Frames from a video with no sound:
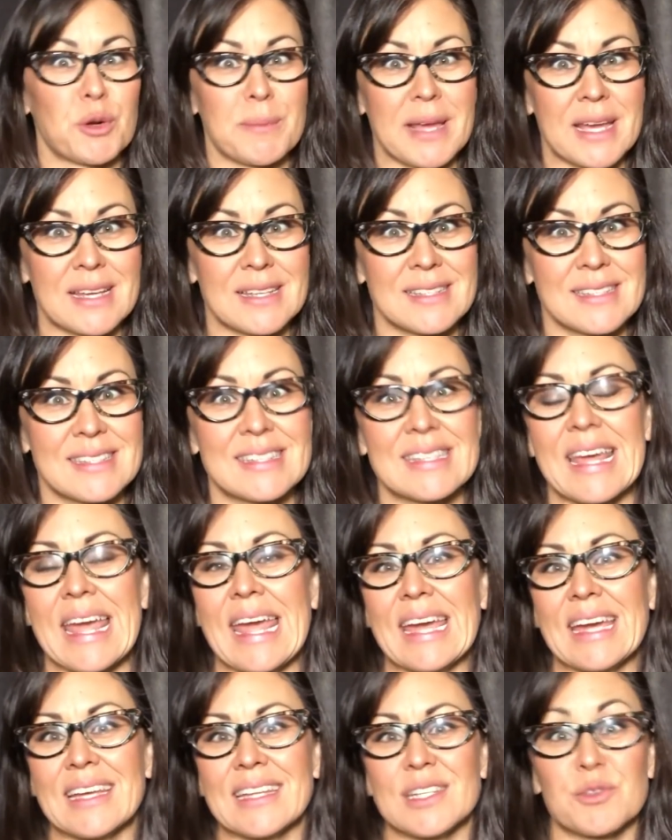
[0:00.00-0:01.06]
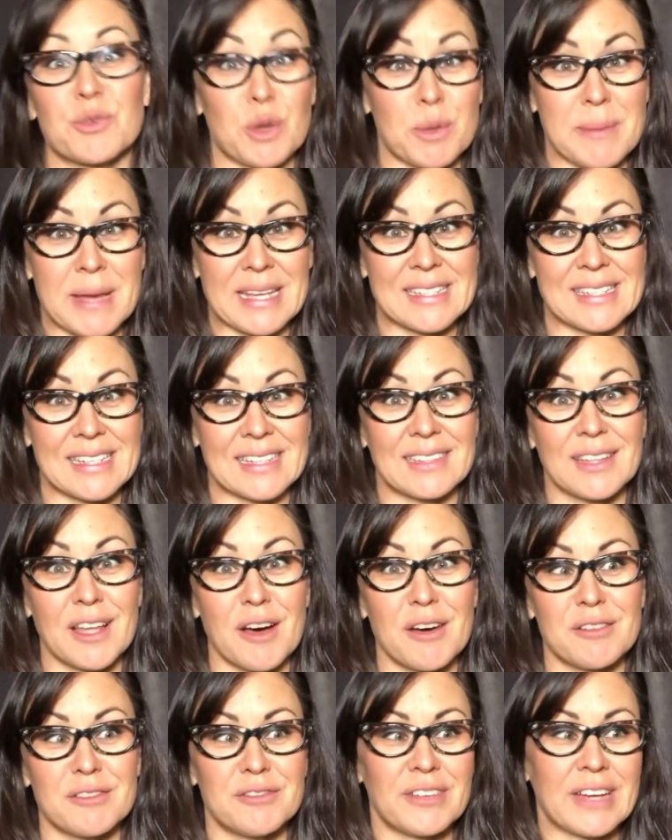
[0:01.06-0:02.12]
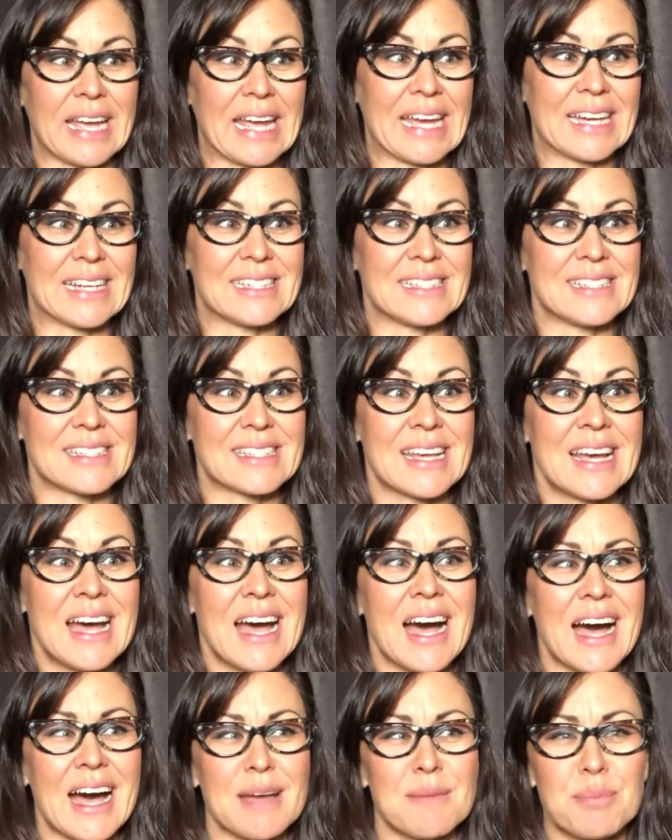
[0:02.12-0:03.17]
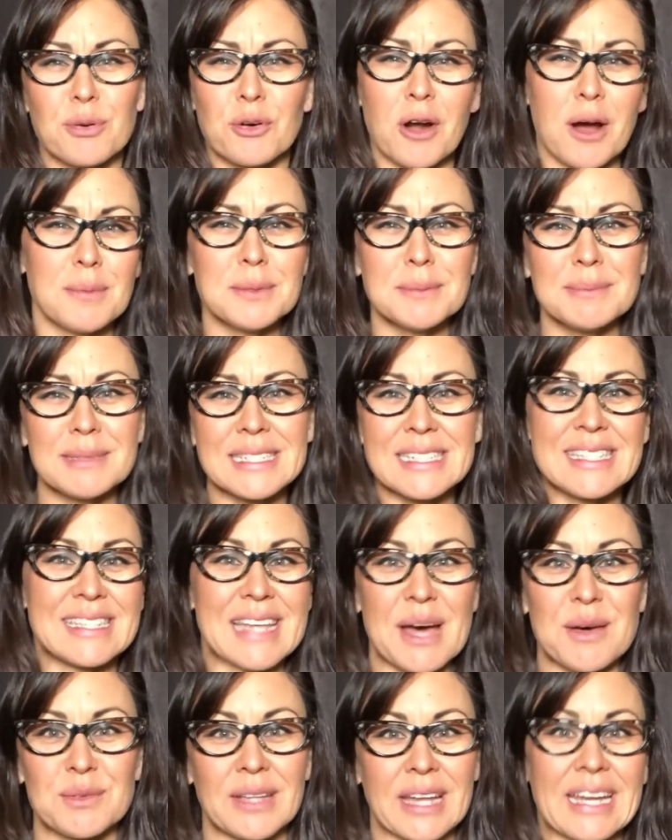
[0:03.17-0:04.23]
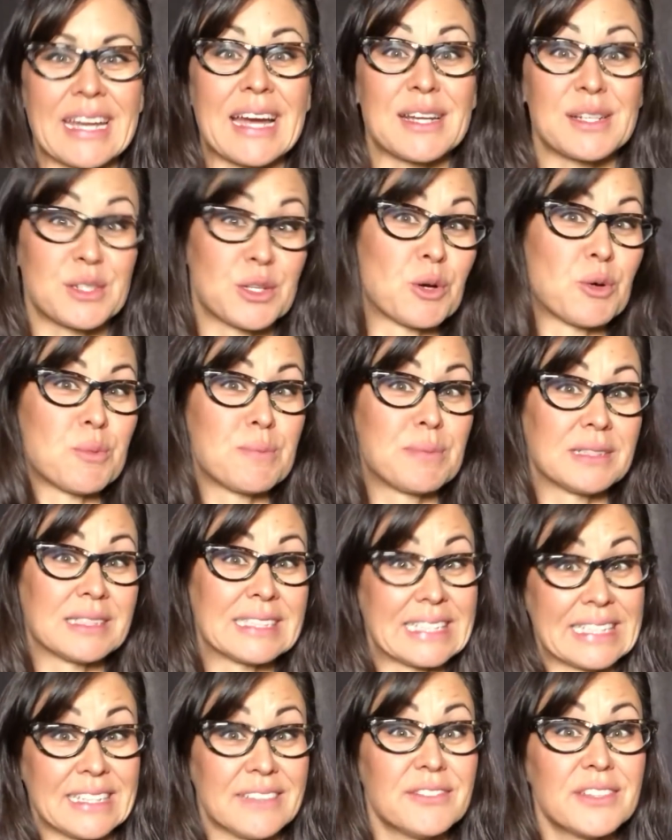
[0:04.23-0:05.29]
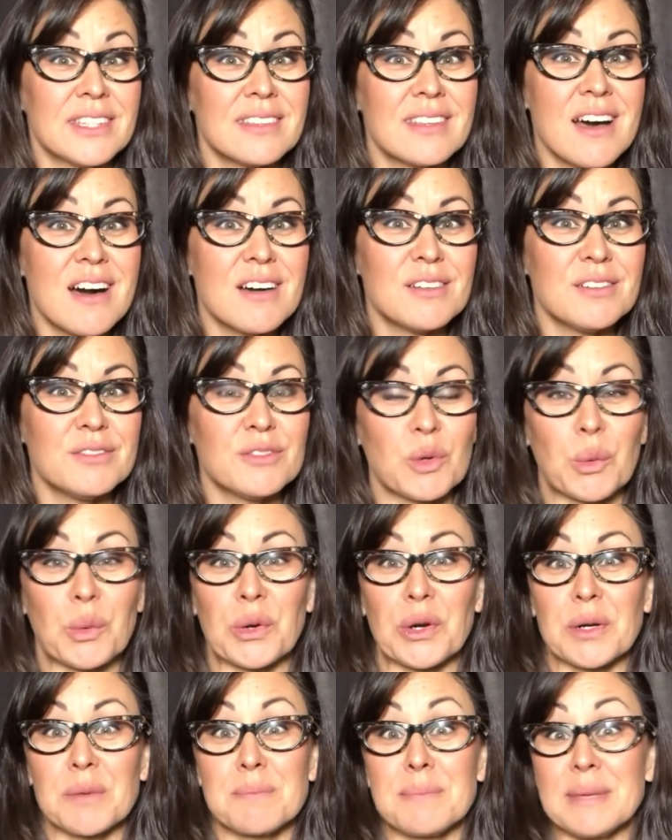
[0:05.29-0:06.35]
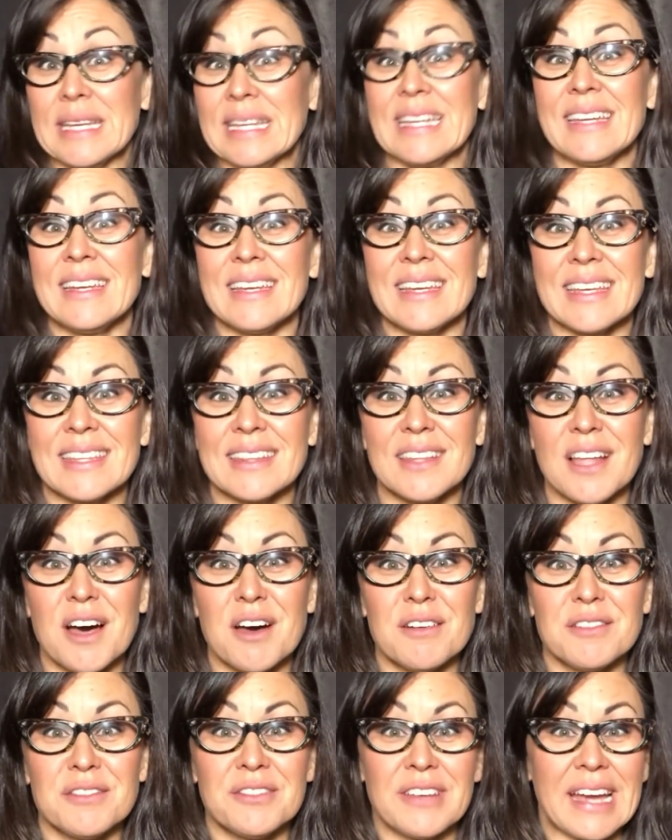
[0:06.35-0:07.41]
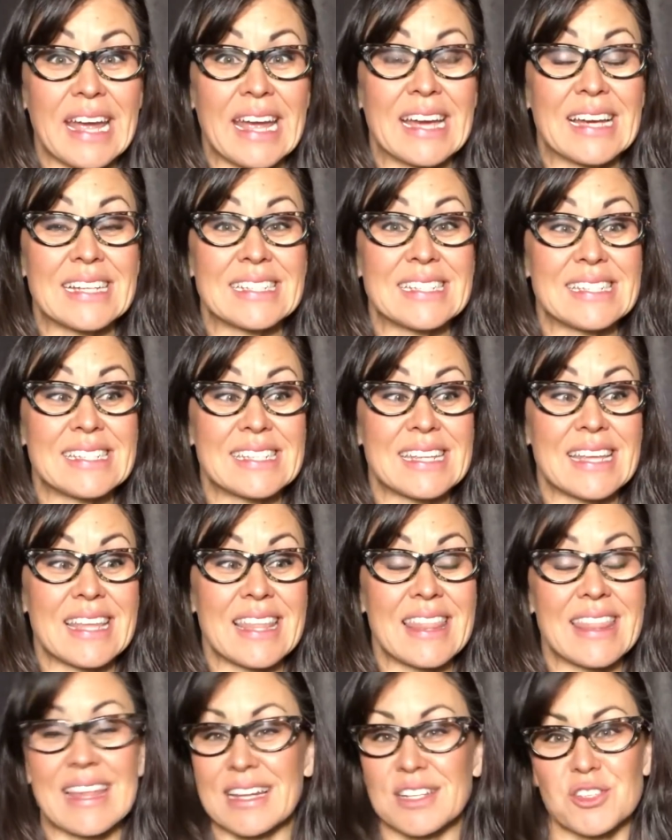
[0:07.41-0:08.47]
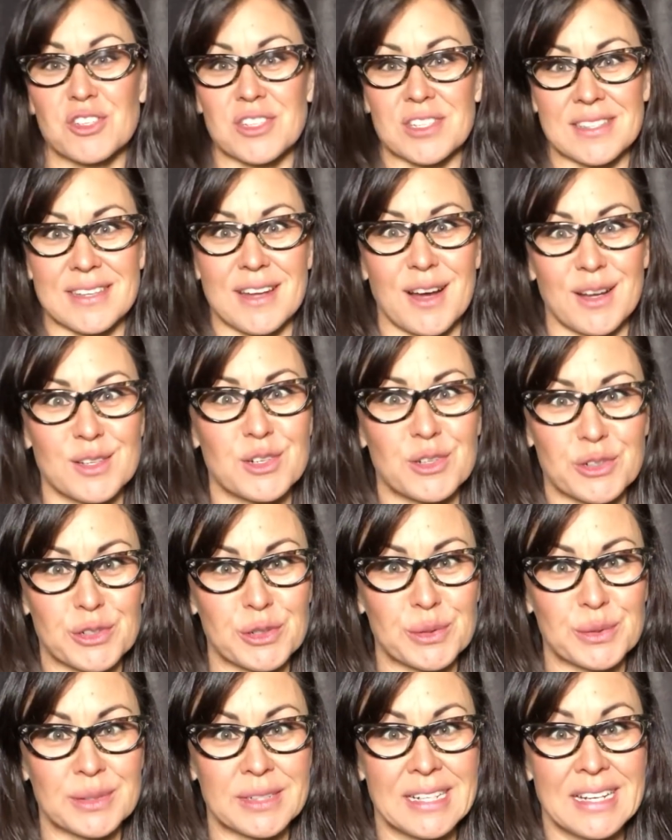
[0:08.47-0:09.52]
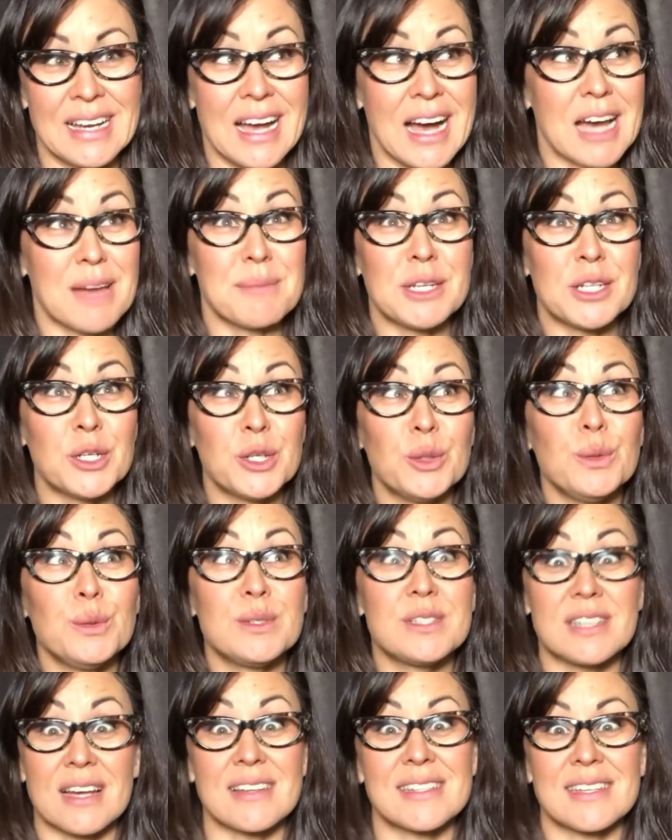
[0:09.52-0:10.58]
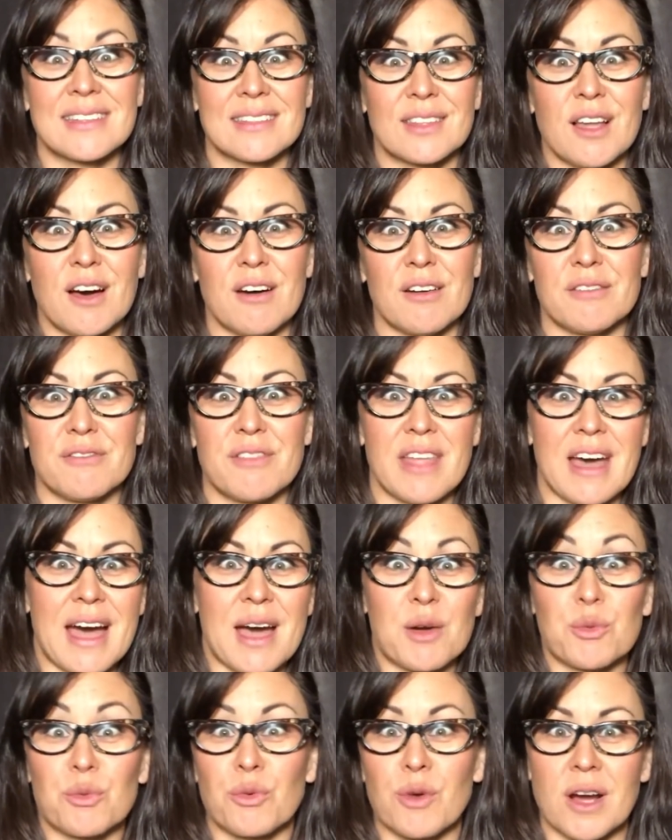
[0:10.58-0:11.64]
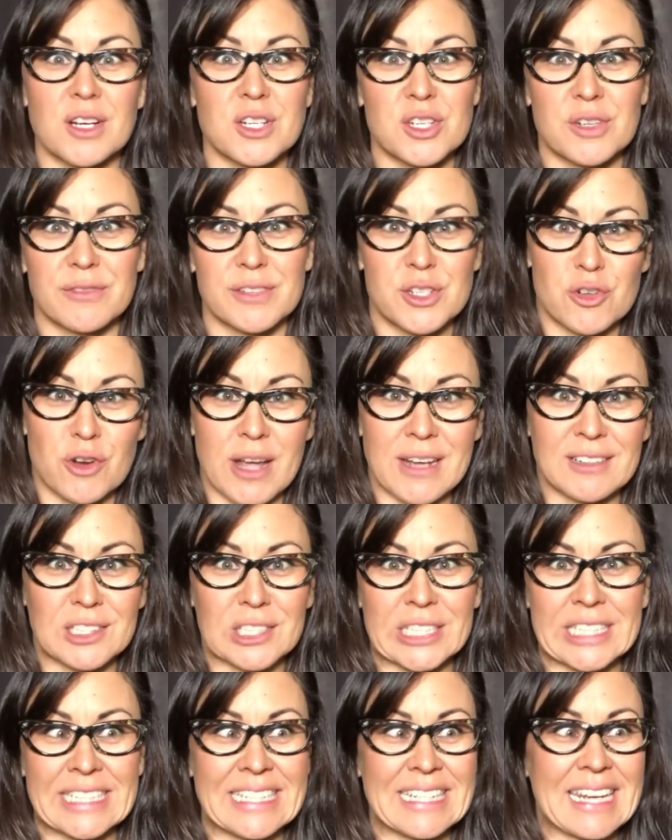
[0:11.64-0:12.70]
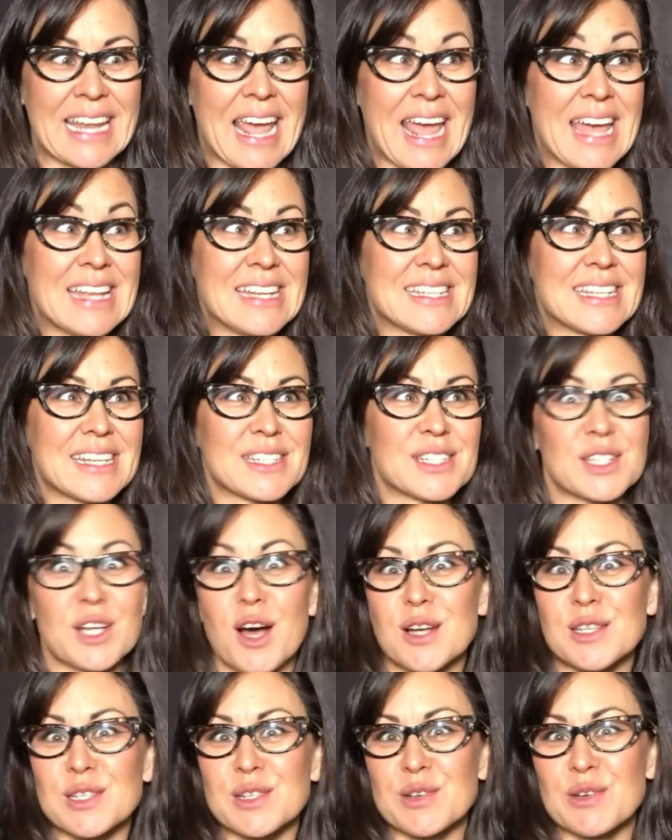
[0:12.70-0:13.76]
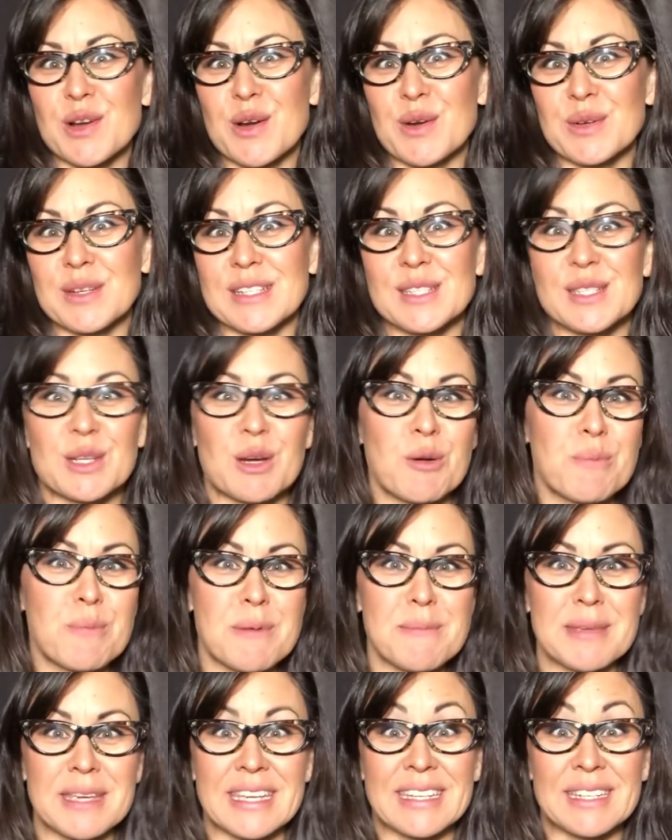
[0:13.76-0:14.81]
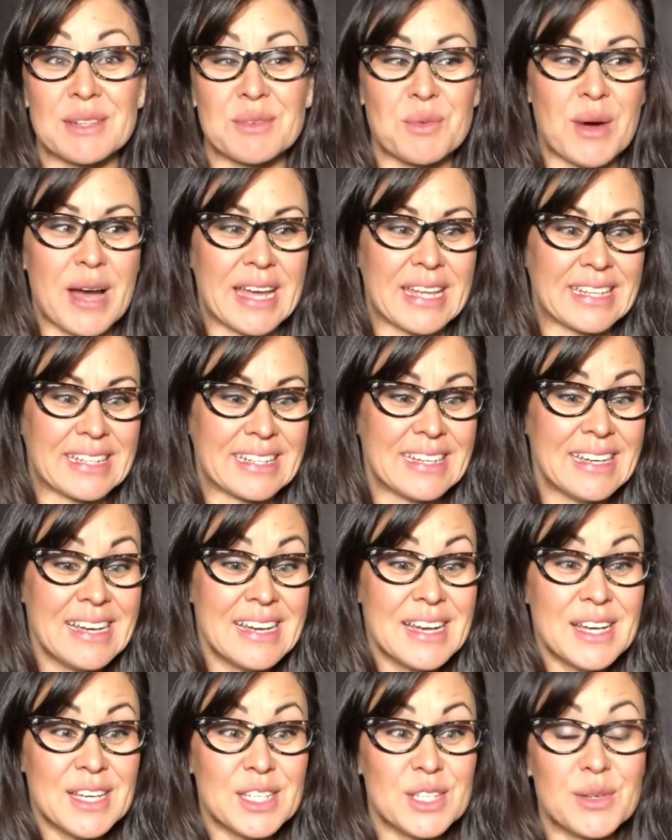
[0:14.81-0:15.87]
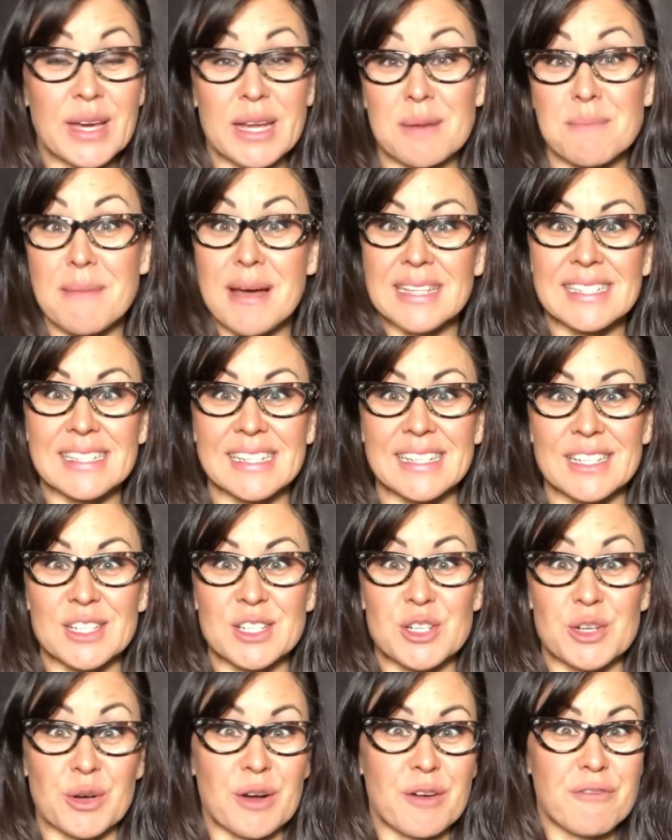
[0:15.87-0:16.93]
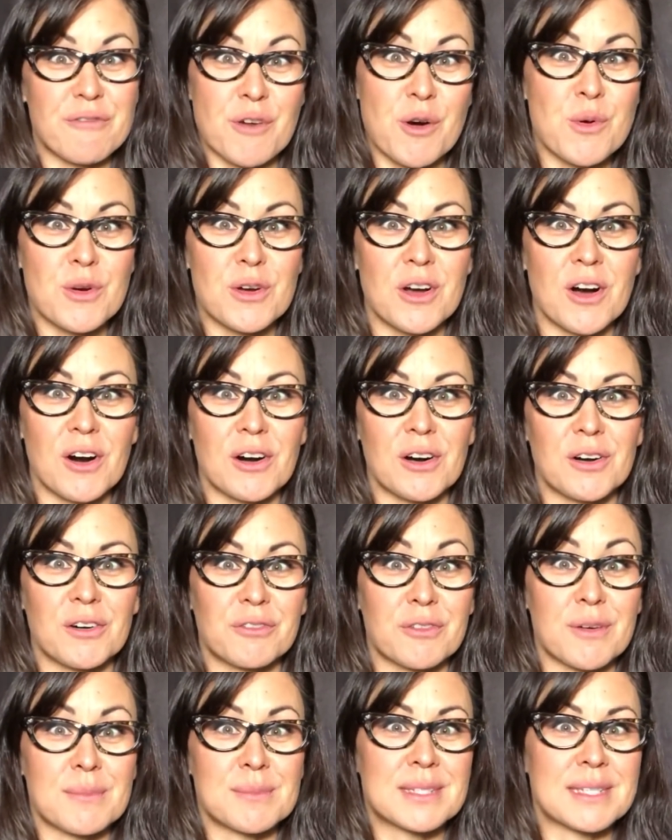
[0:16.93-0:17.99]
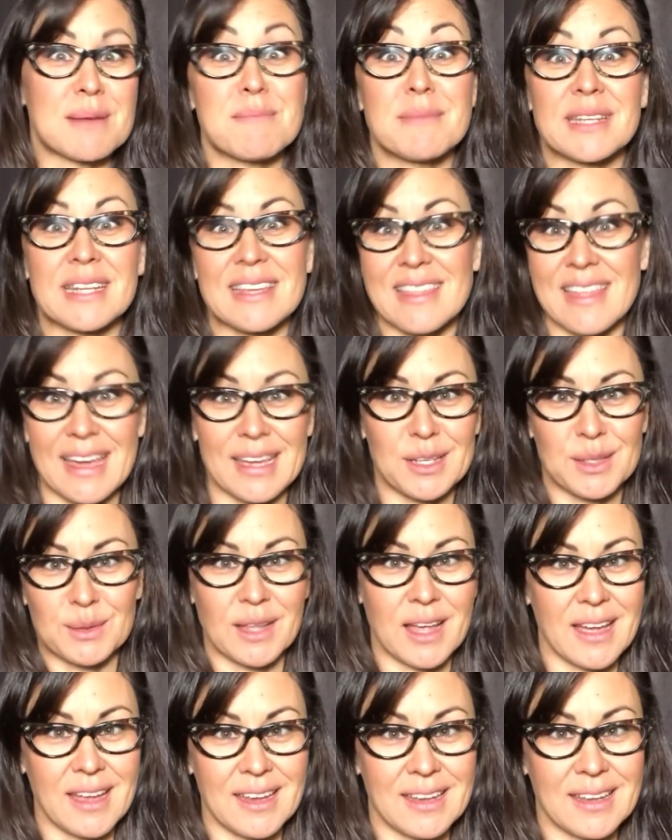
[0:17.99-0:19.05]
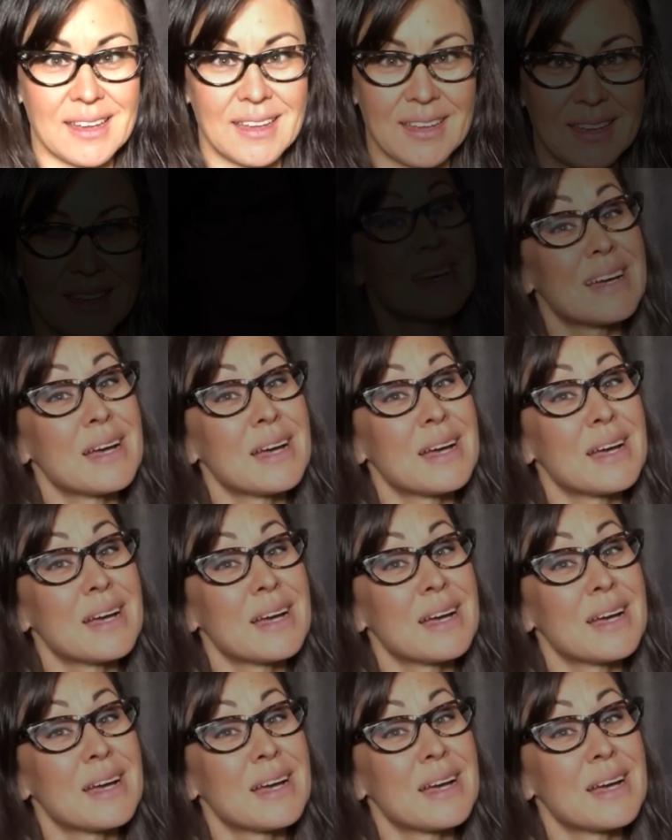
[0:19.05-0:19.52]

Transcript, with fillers: romance and romantic love, and I probably sound like I don't believe in love or being in love, and that's just not true. I mean, who doesn't love that rush of adrenaline and testosterone and dopamine when you get a message or a phone call from somebody that you like?